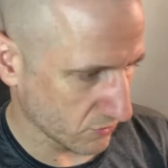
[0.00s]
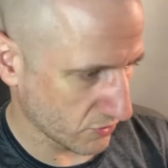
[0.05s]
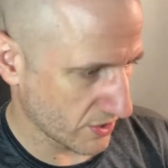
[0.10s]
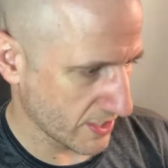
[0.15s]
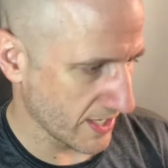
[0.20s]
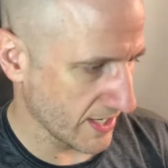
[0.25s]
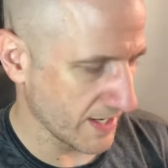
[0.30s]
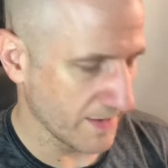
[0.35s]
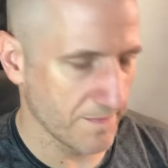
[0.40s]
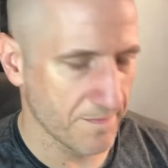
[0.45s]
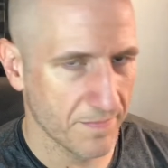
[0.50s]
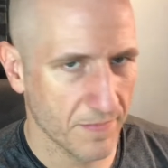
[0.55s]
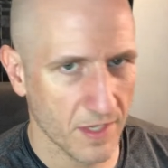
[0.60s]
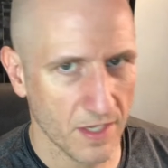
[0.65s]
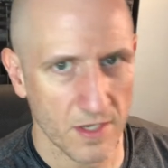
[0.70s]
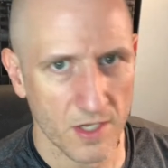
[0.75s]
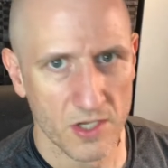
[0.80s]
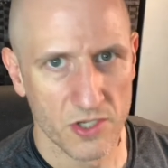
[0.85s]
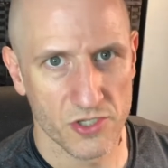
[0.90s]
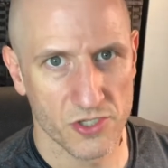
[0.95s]
Okay,
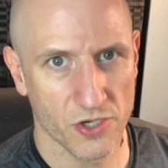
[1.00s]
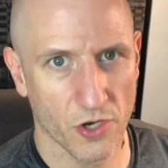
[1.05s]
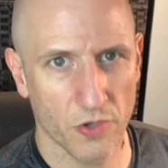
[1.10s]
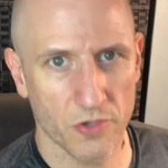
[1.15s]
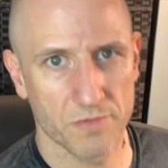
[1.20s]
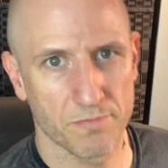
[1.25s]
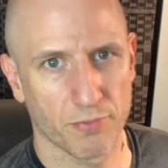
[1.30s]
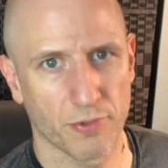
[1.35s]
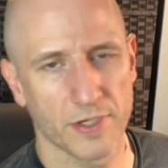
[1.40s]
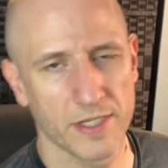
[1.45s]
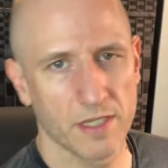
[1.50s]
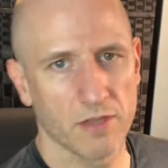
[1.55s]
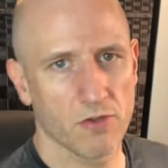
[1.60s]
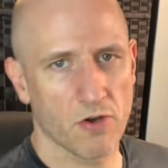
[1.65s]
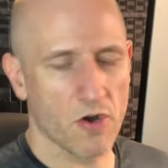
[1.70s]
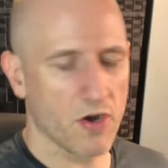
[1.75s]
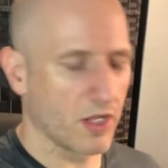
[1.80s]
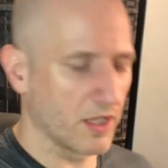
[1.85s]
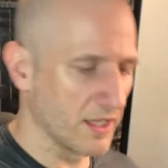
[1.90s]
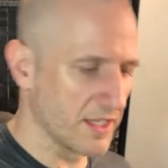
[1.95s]
so a pretty
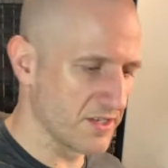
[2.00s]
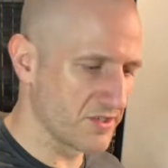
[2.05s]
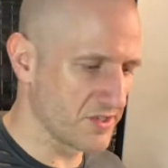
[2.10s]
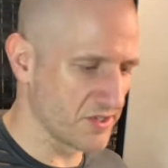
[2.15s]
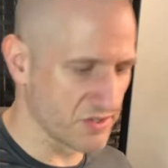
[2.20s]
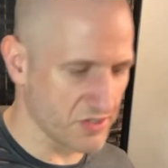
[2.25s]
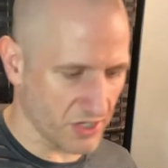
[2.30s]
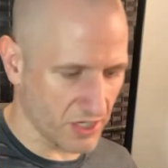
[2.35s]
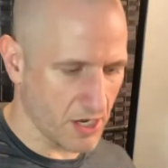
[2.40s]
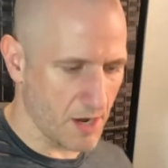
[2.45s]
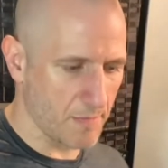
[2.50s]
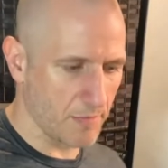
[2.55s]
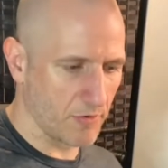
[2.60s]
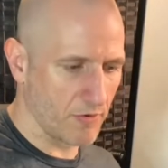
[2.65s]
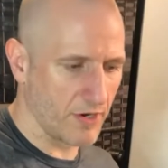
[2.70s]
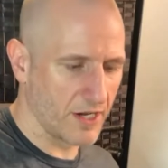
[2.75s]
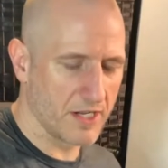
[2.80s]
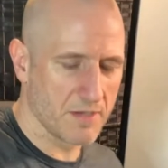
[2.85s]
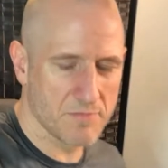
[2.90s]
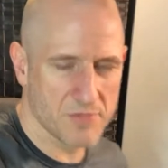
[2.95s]
long list. There's a
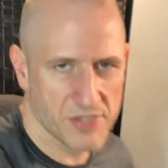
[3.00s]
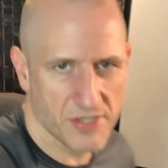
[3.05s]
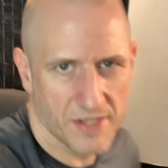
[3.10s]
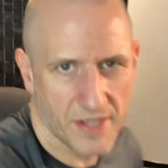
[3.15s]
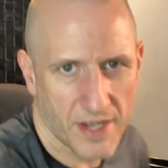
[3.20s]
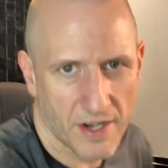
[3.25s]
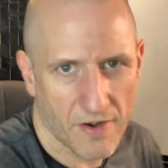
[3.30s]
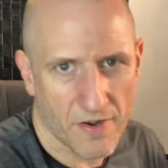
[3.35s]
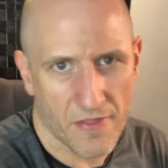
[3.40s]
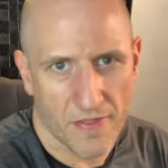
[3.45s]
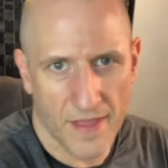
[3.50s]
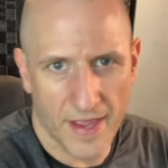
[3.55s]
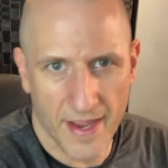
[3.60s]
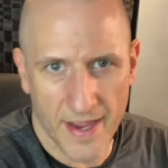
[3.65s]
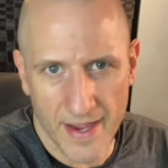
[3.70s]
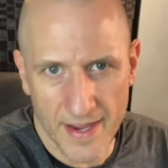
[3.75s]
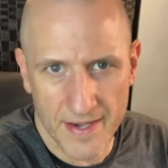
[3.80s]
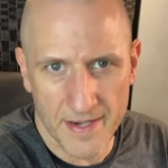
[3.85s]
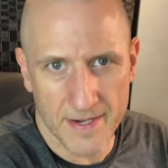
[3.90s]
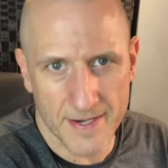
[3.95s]
couple items in there
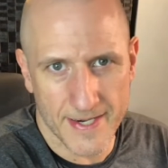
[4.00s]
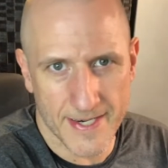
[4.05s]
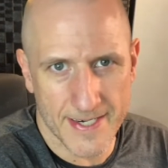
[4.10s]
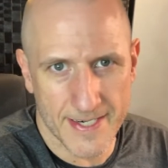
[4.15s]
that